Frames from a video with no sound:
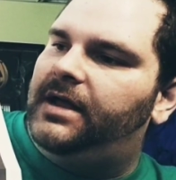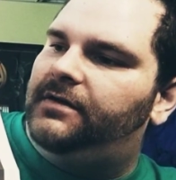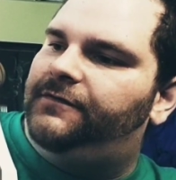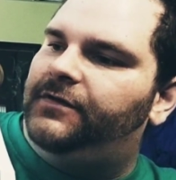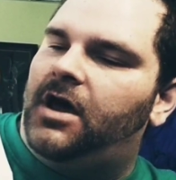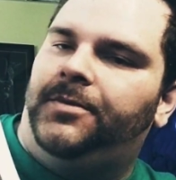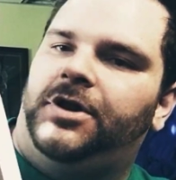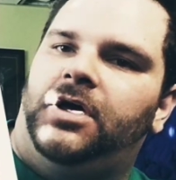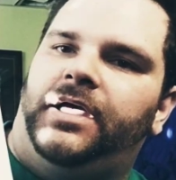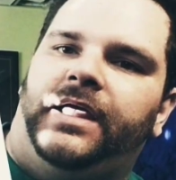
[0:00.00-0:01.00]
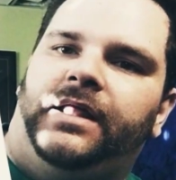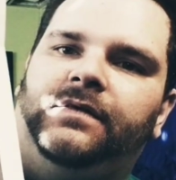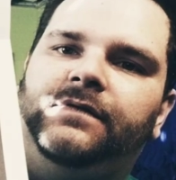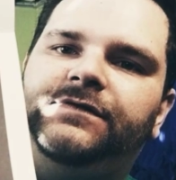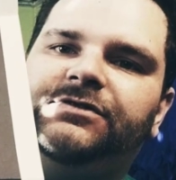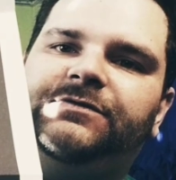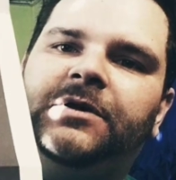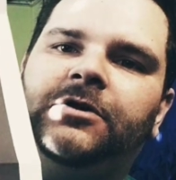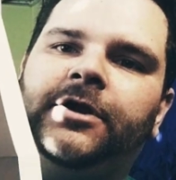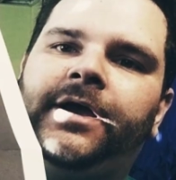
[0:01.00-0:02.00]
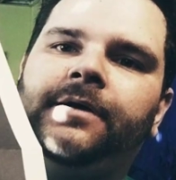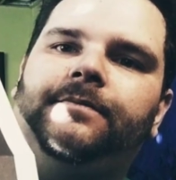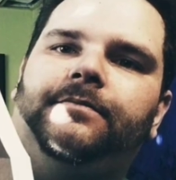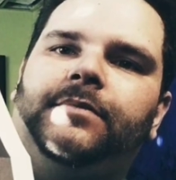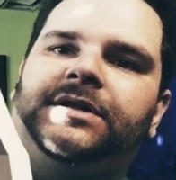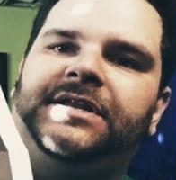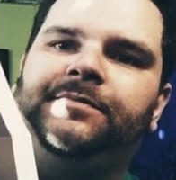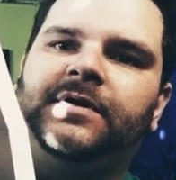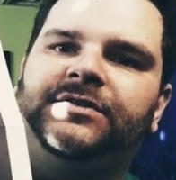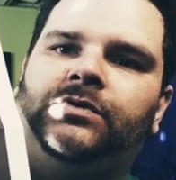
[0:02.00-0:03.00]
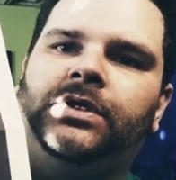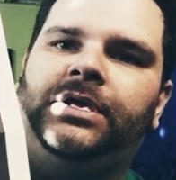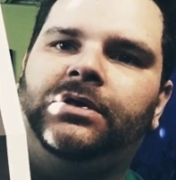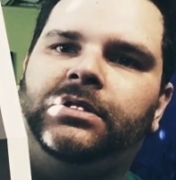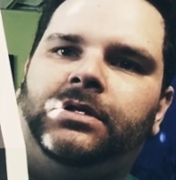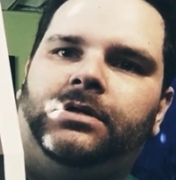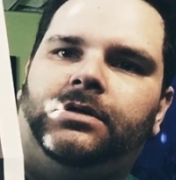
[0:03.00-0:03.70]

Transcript: Phenomena and Suspiria. But Deep Red's really good.